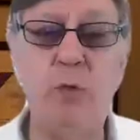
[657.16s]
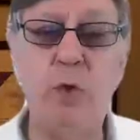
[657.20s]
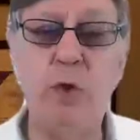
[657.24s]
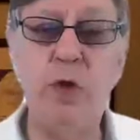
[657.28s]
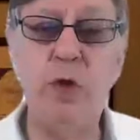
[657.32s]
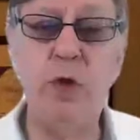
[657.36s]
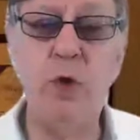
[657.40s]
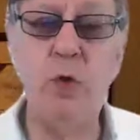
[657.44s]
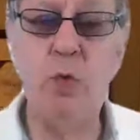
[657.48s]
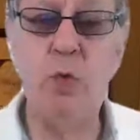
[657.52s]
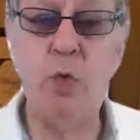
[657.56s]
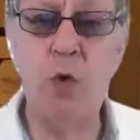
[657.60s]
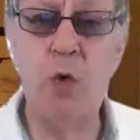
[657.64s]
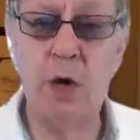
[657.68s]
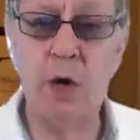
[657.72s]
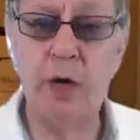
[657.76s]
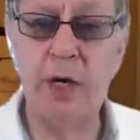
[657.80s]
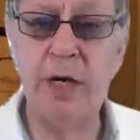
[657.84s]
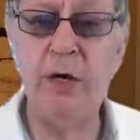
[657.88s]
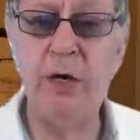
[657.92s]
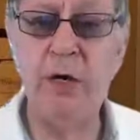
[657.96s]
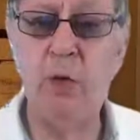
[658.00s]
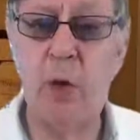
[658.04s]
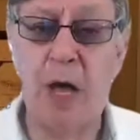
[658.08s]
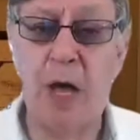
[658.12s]
were you
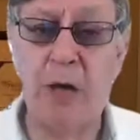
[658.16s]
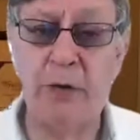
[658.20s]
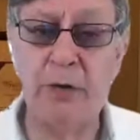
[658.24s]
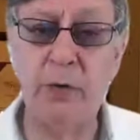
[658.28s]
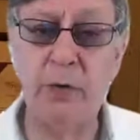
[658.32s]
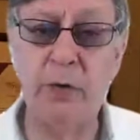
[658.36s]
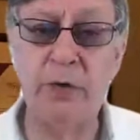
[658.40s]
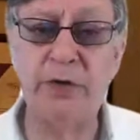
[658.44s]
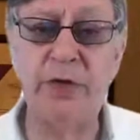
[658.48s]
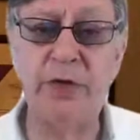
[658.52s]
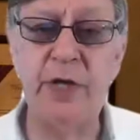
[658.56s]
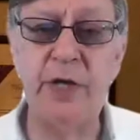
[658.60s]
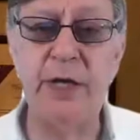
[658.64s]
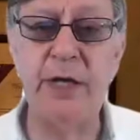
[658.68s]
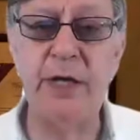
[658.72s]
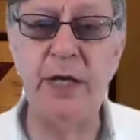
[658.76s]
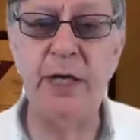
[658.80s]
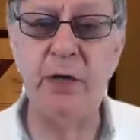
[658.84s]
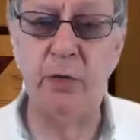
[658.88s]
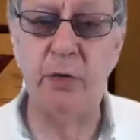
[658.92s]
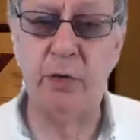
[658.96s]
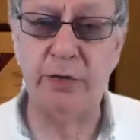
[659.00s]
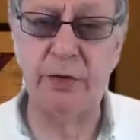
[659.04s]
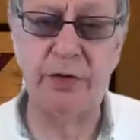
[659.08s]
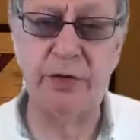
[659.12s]
working while you were studying
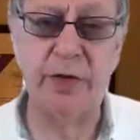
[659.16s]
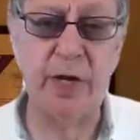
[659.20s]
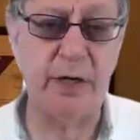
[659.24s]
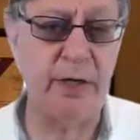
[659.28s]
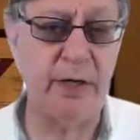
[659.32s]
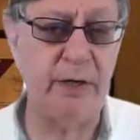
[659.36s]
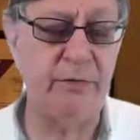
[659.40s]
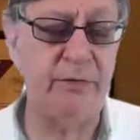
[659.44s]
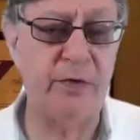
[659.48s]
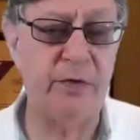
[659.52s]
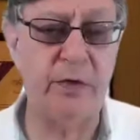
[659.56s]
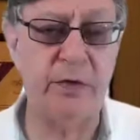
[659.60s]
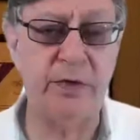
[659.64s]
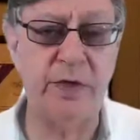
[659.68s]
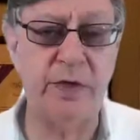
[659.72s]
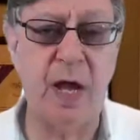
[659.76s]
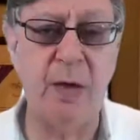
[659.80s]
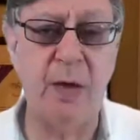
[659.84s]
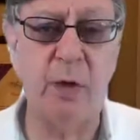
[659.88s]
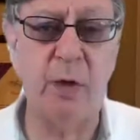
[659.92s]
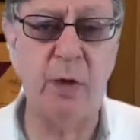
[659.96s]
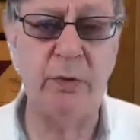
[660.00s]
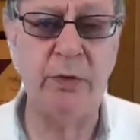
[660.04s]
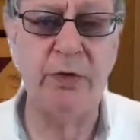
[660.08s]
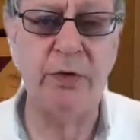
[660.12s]
or studying full-time?
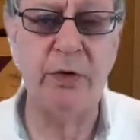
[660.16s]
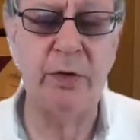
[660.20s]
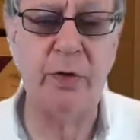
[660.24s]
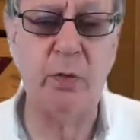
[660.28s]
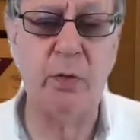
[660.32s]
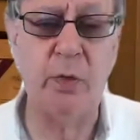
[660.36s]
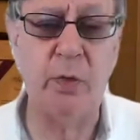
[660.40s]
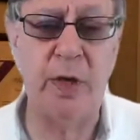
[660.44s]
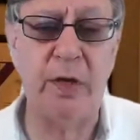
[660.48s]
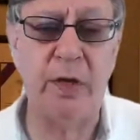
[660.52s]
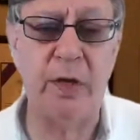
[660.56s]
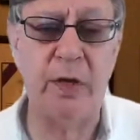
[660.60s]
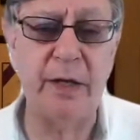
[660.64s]
What was your week?